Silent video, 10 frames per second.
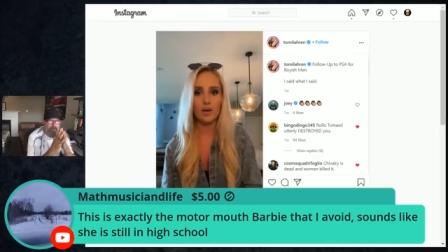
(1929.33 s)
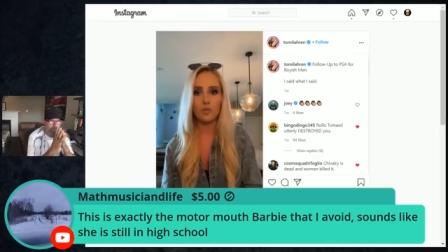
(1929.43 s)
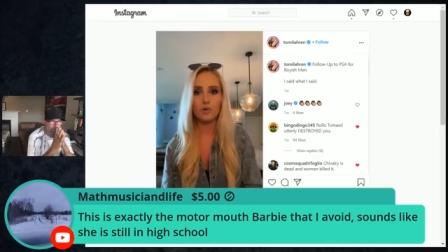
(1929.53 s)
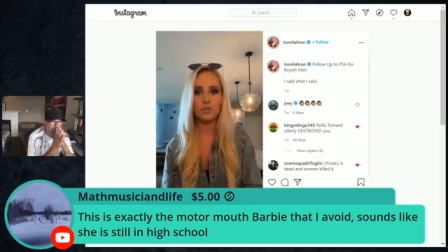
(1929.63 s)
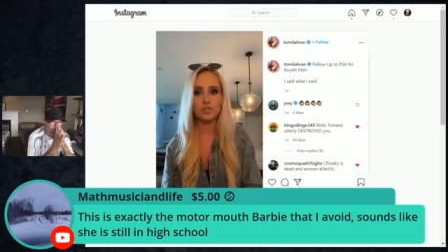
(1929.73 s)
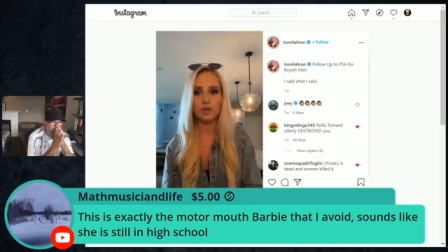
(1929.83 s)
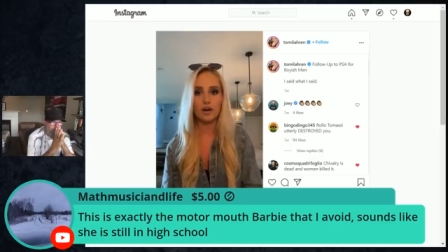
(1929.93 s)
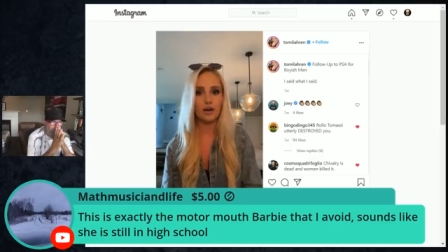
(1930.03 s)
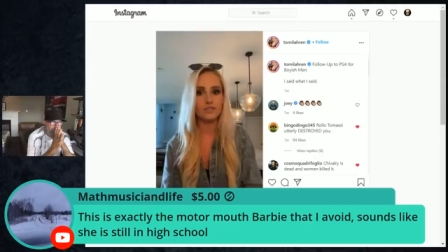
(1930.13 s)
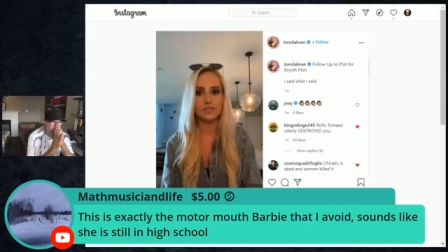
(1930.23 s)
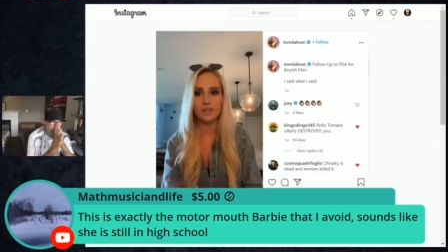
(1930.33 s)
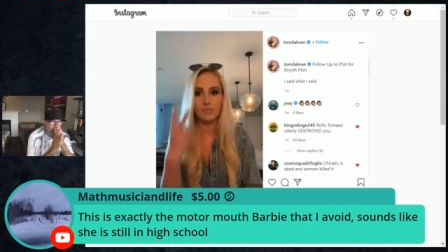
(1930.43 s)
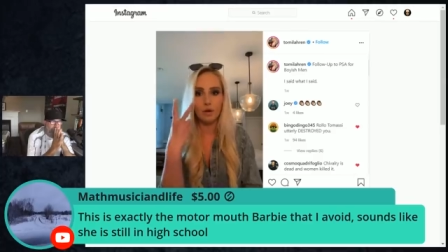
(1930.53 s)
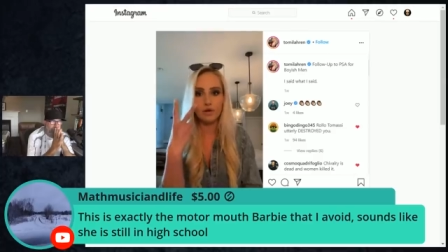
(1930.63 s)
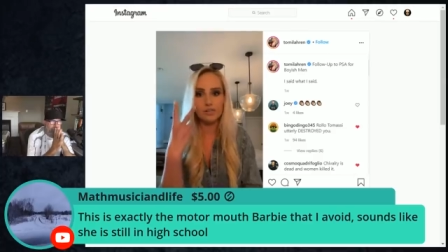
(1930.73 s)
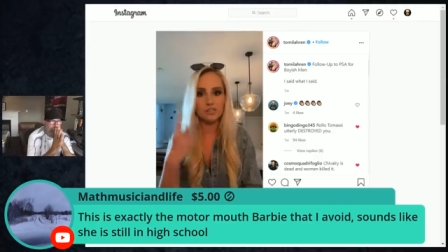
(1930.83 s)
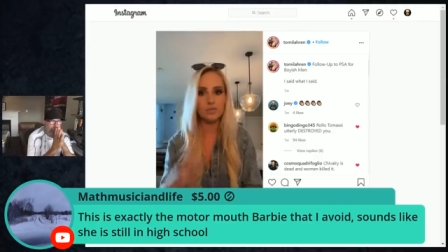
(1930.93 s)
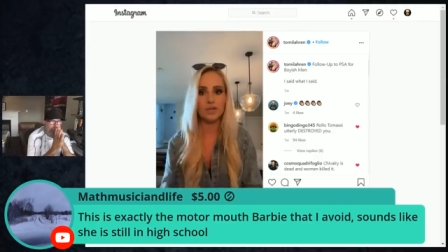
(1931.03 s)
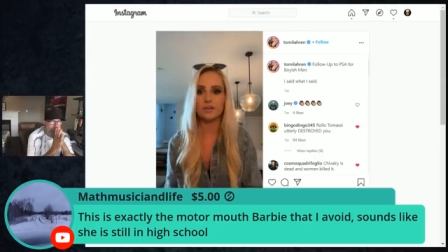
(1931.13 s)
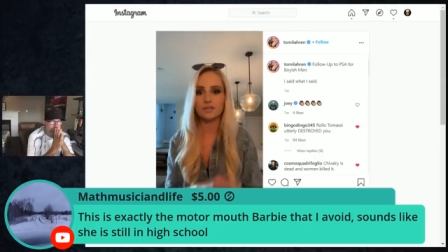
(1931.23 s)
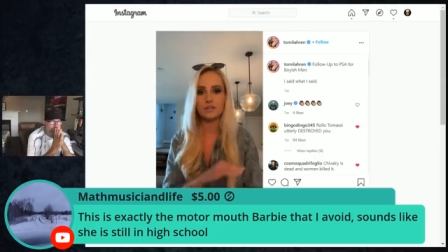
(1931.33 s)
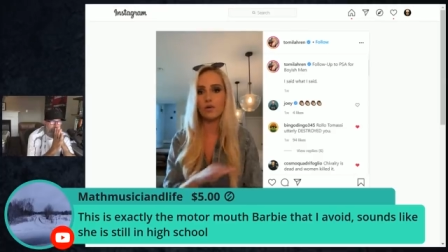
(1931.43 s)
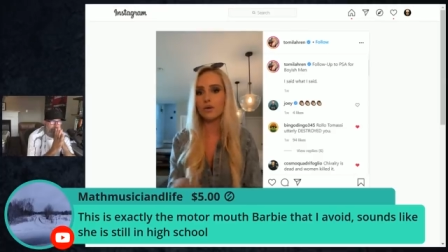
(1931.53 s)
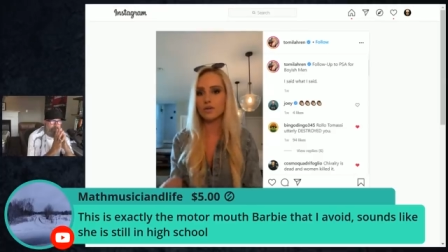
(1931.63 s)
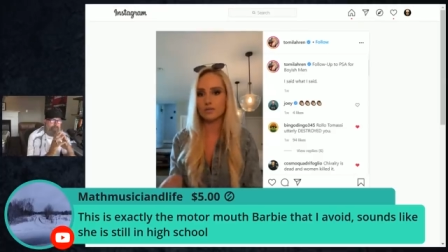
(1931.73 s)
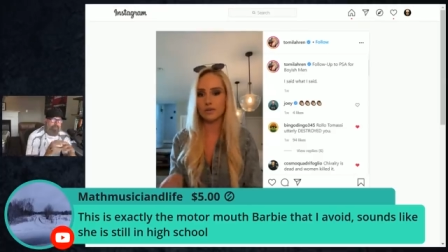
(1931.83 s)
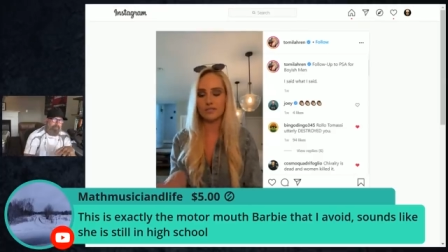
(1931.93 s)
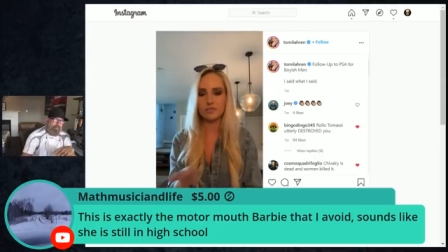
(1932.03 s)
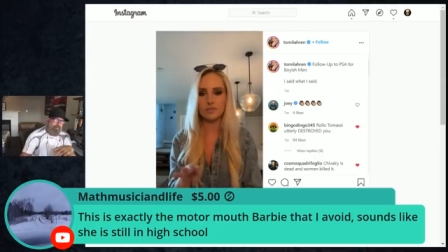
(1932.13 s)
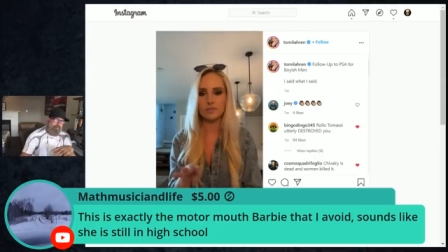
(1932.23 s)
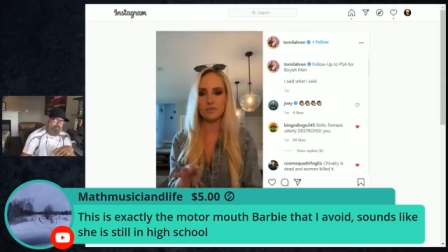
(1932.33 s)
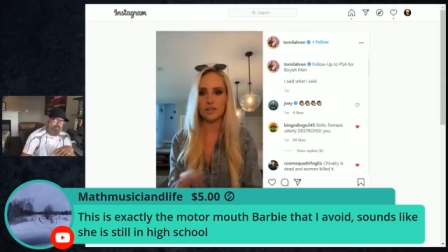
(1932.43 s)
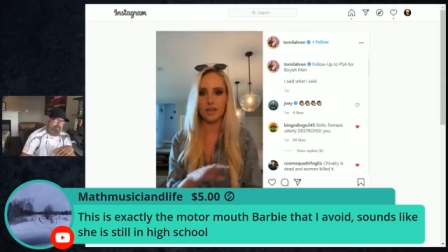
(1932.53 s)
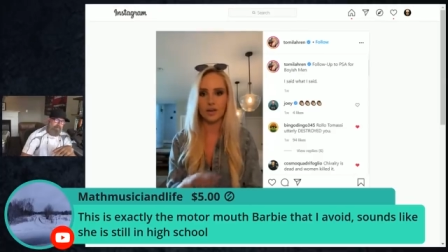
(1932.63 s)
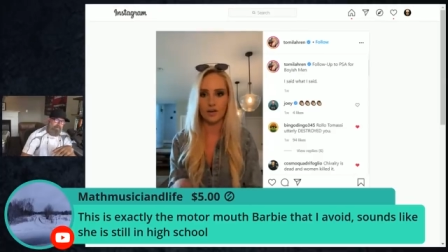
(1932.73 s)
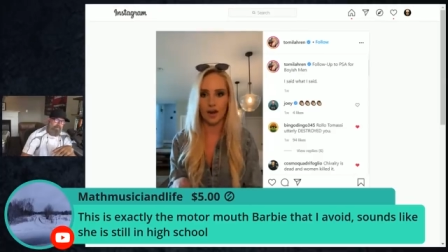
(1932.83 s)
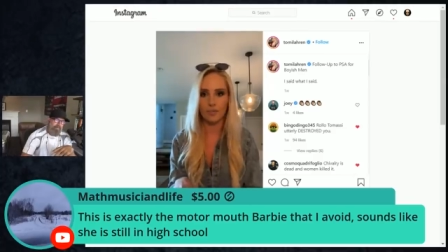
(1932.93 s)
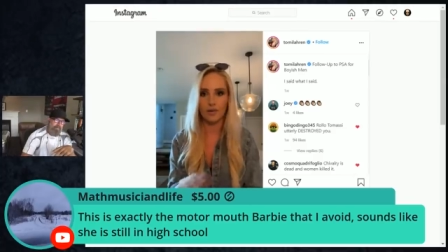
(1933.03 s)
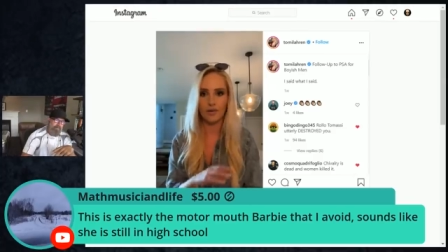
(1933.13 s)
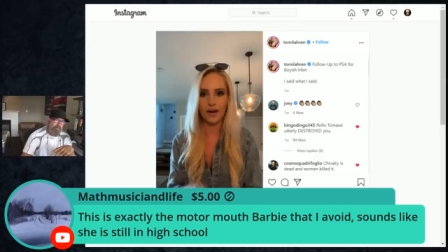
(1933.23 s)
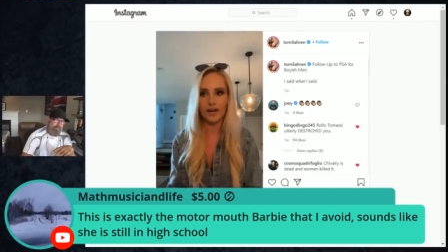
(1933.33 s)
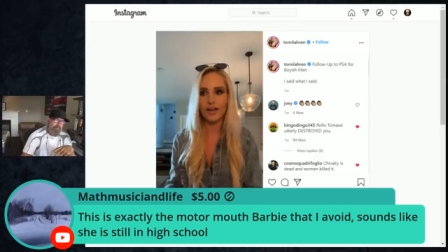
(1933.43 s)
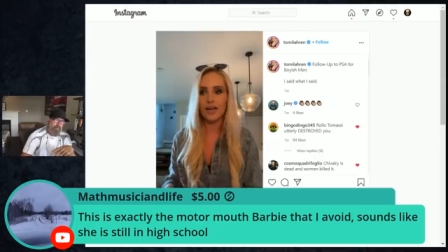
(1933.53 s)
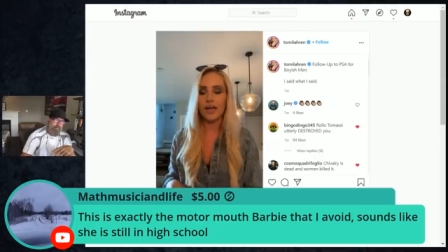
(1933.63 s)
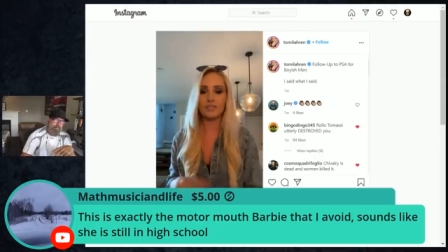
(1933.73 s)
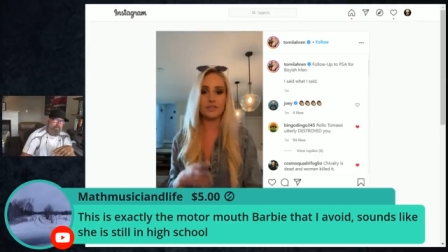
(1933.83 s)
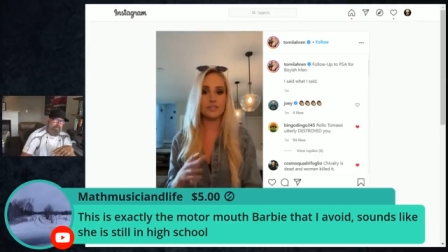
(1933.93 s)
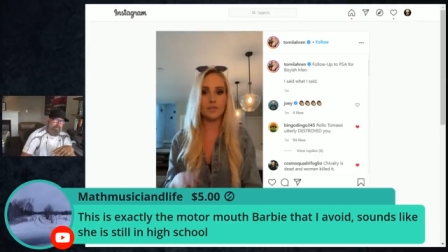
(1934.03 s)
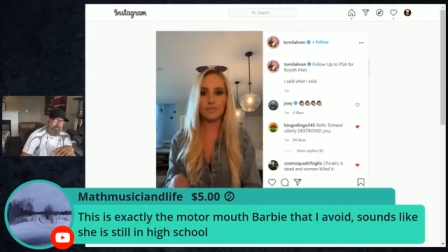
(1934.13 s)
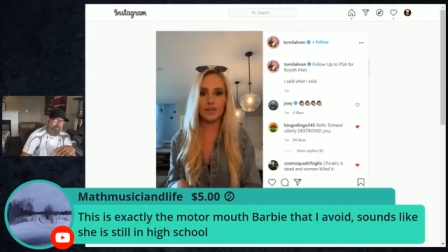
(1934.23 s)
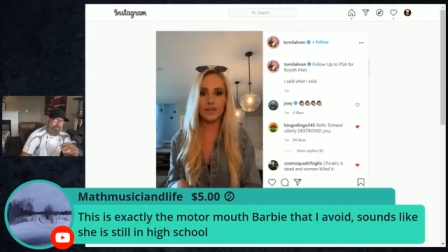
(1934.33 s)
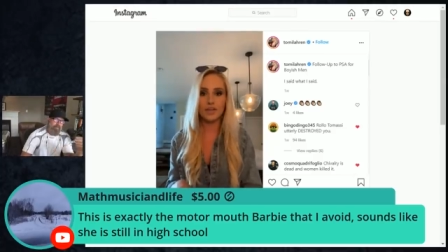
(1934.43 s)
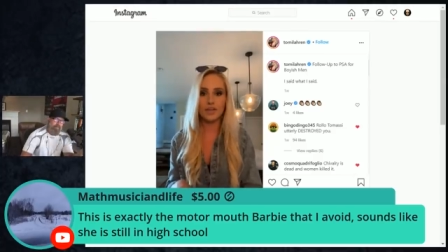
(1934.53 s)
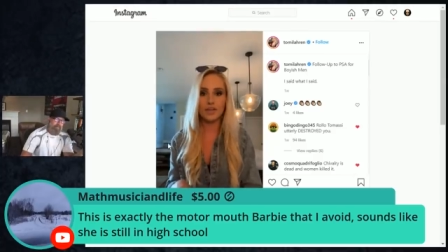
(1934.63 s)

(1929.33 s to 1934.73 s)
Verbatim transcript: I hope you'll be strong enough to say peace, because no one deserves to be treated like crap. All right. And there's something.